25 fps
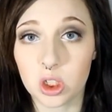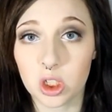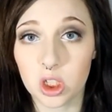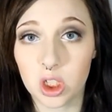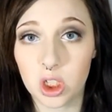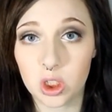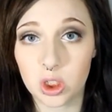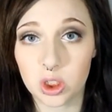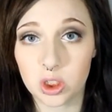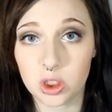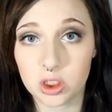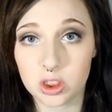
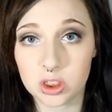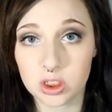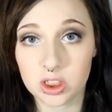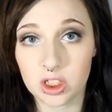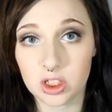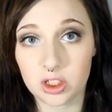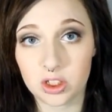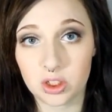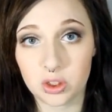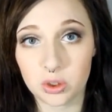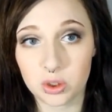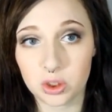colors
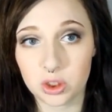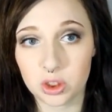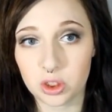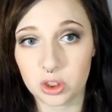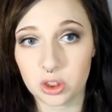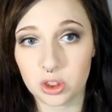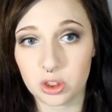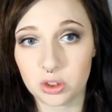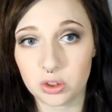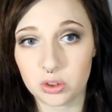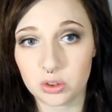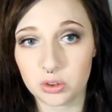that you
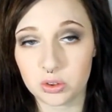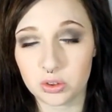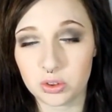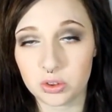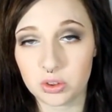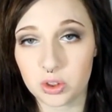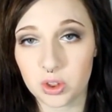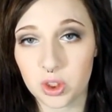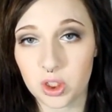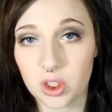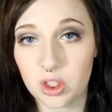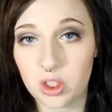should
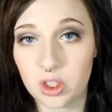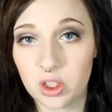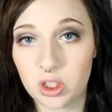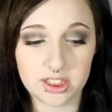use.